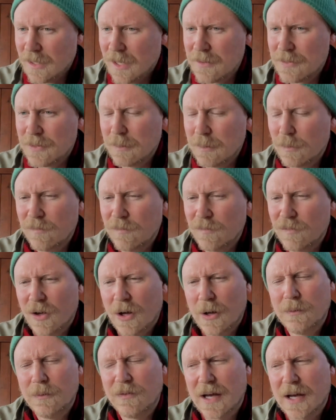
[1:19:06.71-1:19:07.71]
I think we've
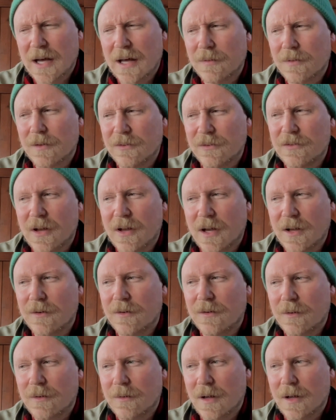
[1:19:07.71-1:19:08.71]
toned down the
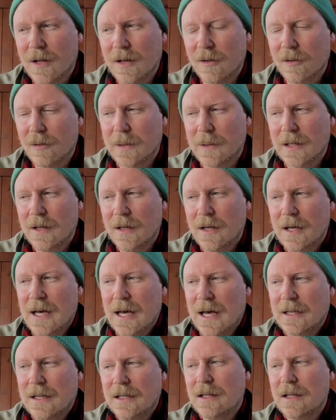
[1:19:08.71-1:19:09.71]
stunt a little bit.
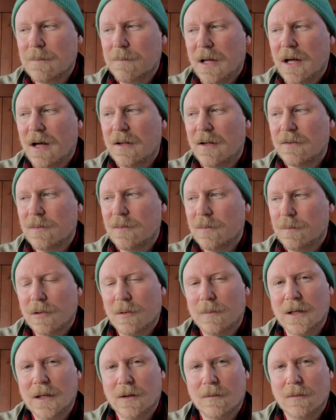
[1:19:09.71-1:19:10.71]
And in the past, we
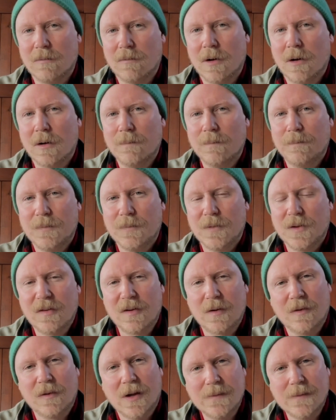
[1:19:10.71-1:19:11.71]
probably got it wrong.
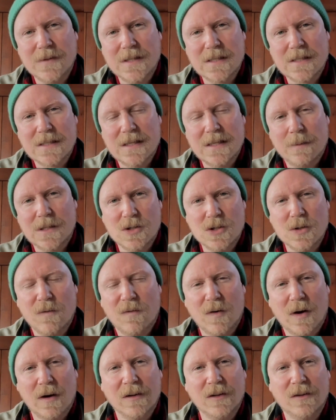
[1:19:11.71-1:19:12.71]
Sometimes it's tipped
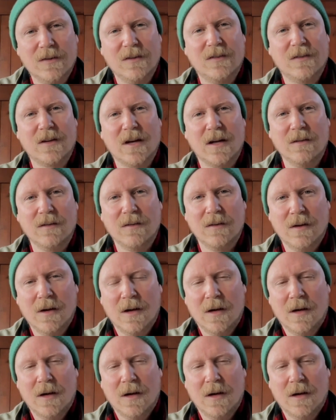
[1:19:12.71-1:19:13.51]
too far into stunt.